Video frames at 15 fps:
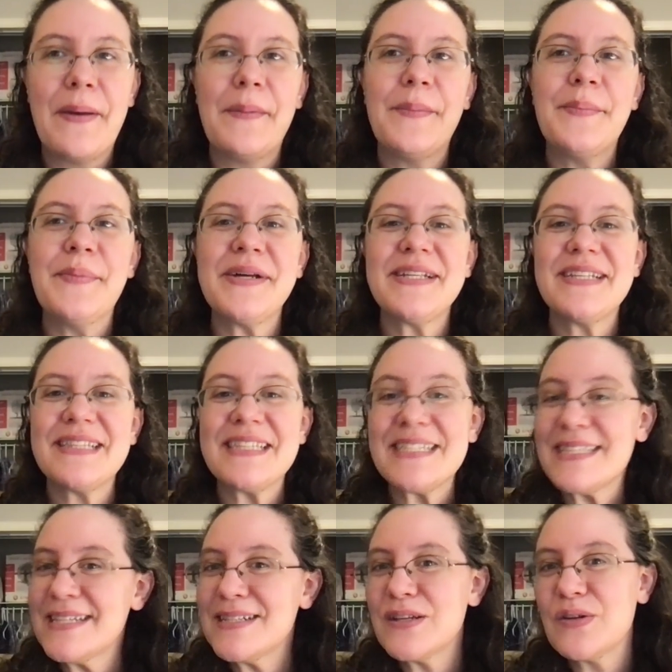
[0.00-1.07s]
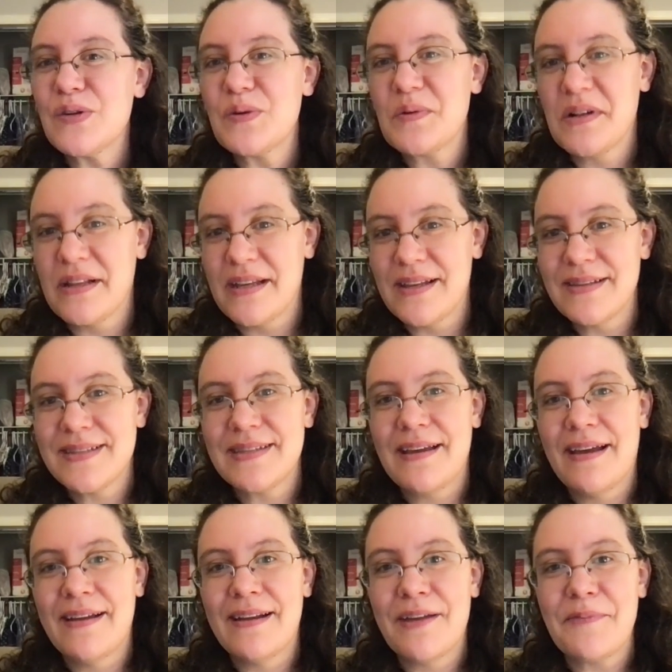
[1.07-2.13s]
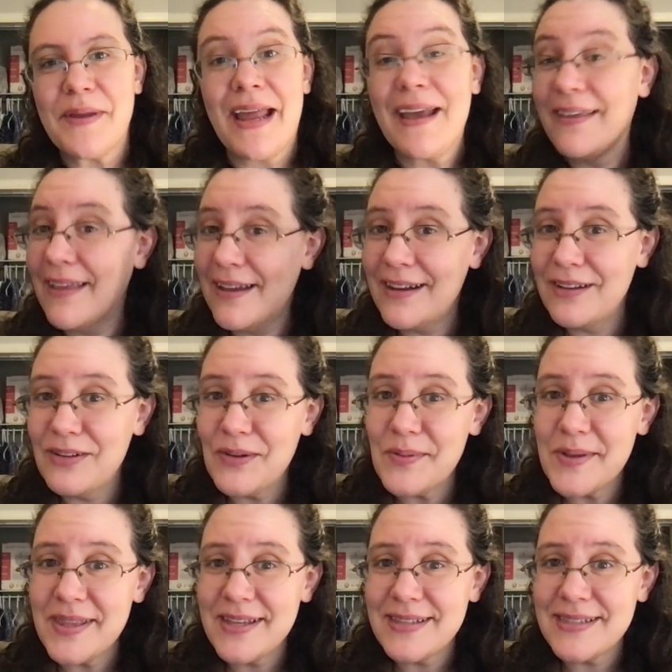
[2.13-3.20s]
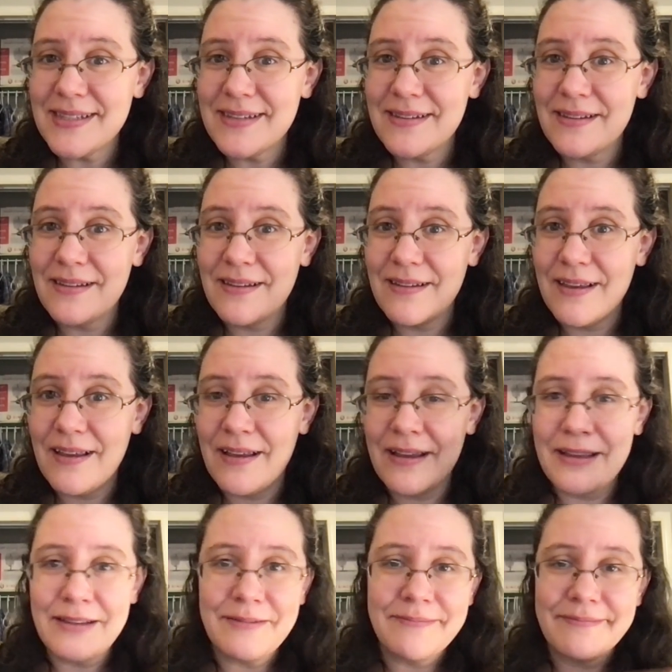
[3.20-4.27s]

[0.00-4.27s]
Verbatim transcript: but this is a new release and I've been highlighting new releases, uh,